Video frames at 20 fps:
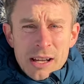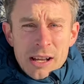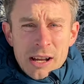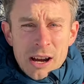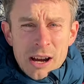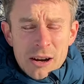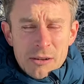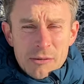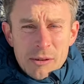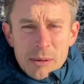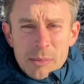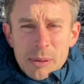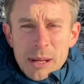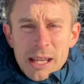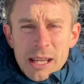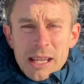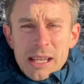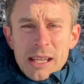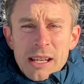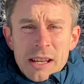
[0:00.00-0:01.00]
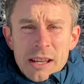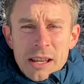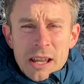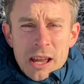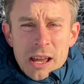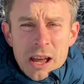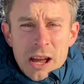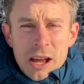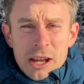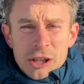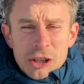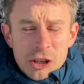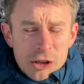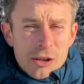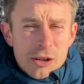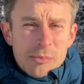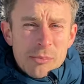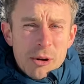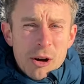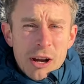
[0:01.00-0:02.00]
RRP. You can
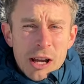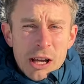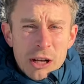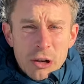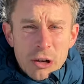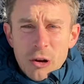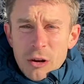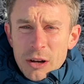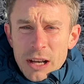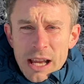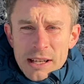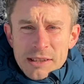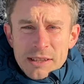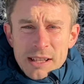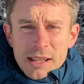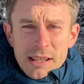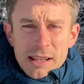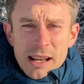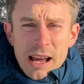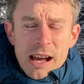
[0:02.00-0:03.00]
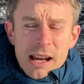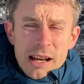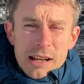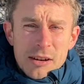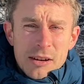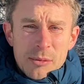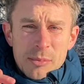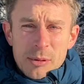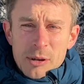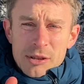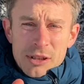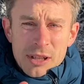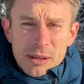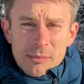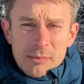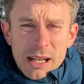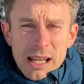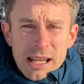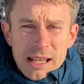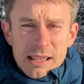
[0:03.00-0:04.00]
buy a lot less than that, and I'll put some
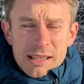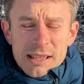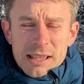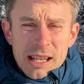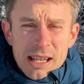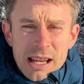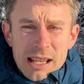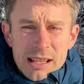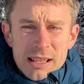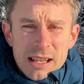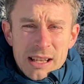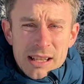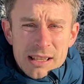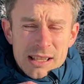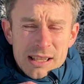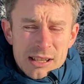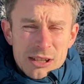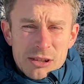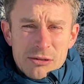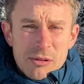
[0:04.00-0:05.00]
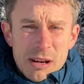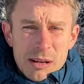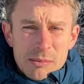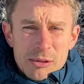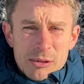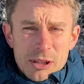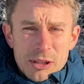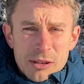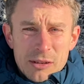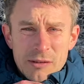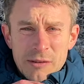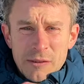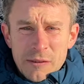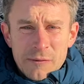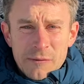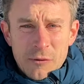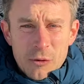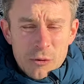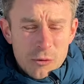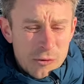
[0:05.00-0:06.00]
links in the description
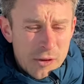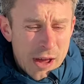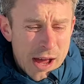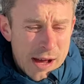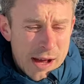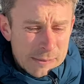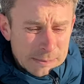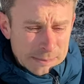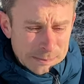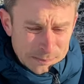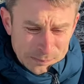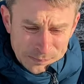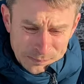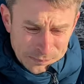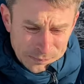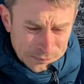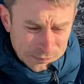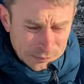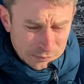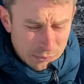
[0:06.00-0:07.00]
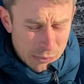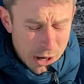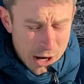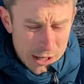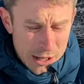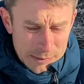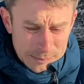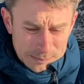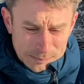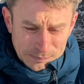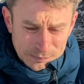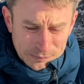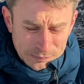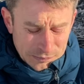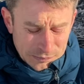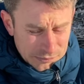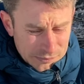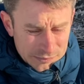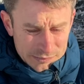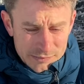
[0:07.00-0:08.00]
for that. But
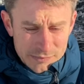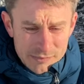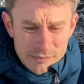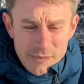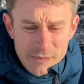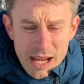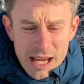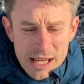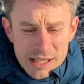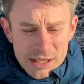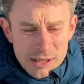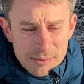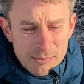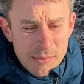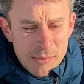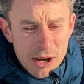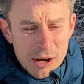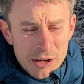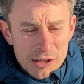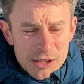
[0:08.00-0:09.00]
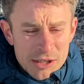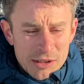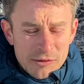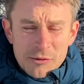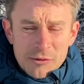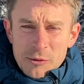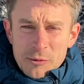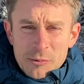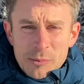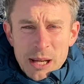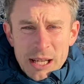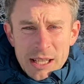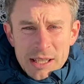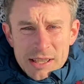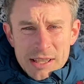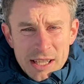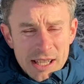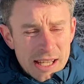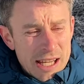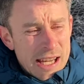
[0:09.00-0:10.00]
it's a masterful piece
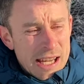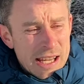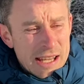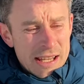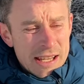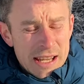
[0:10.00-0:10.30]
of kit.